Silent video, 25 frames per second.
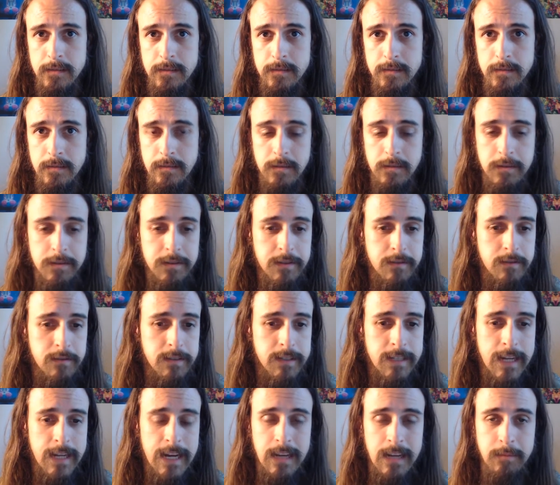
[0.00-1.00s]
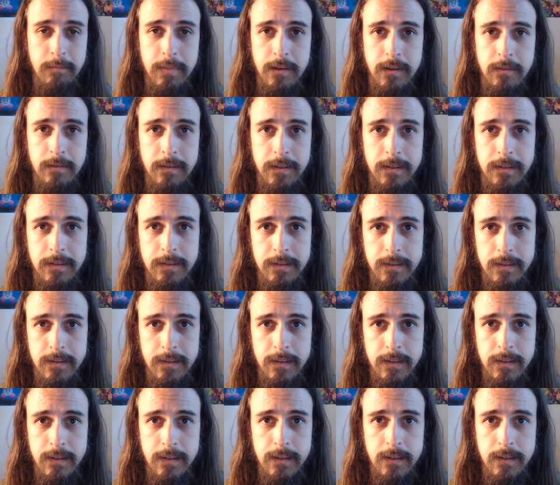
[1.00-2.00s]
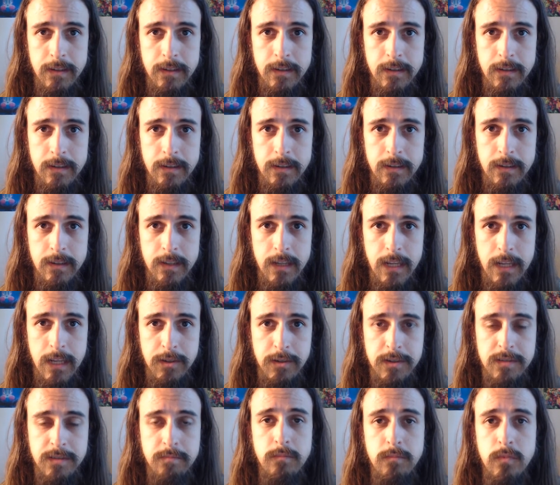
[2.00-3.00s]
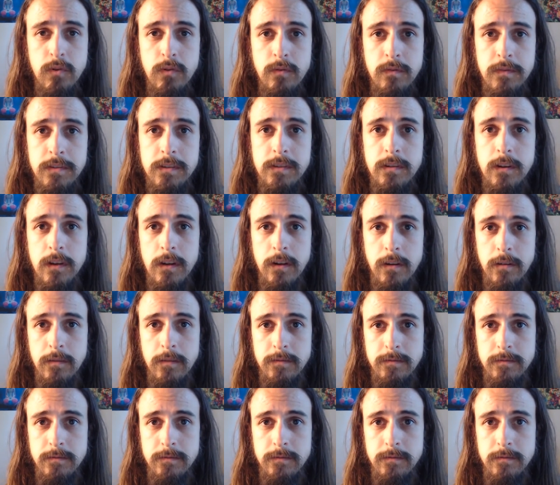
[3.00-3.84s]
or a certain time period and just move slow.